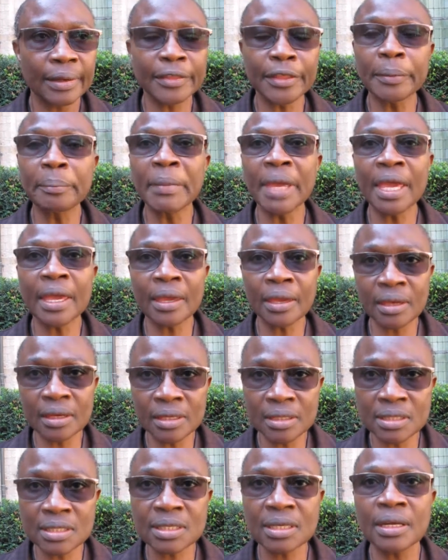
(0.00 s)
the
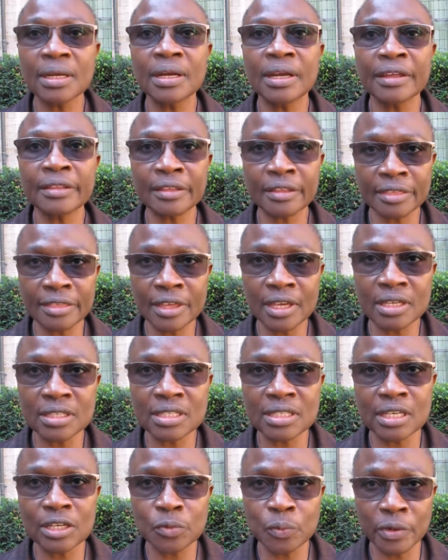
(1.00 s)
maize and other
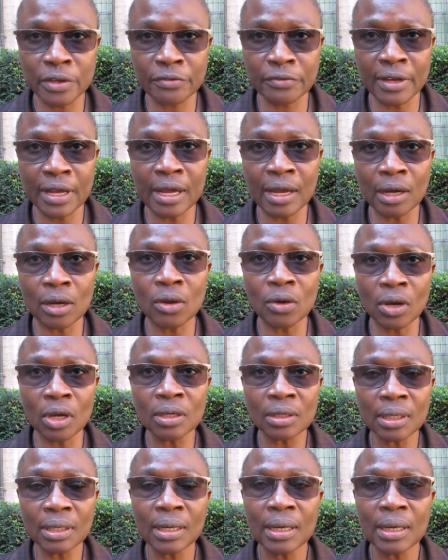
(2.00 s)
things that we've hung on